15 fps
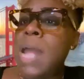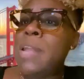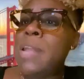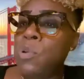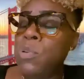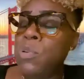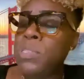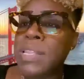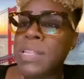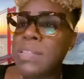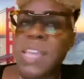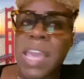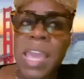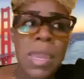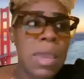And those are the
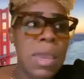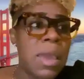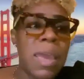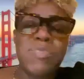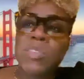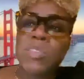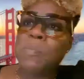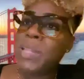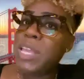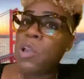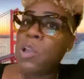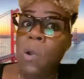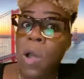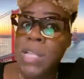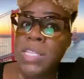things. If somebody
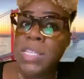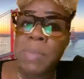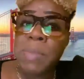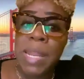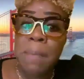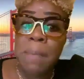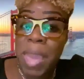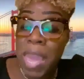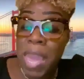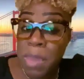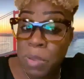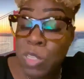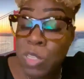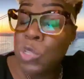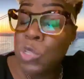calls me and I'm
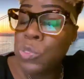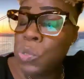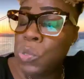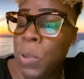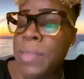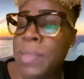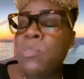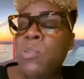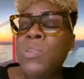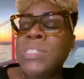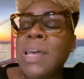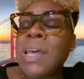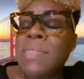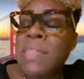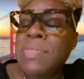able to do it,
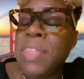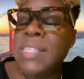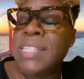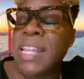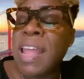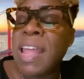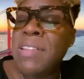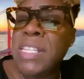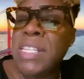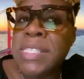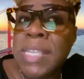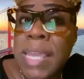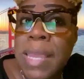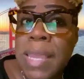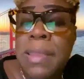those are the things that I
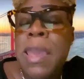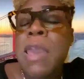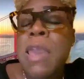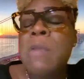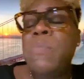did.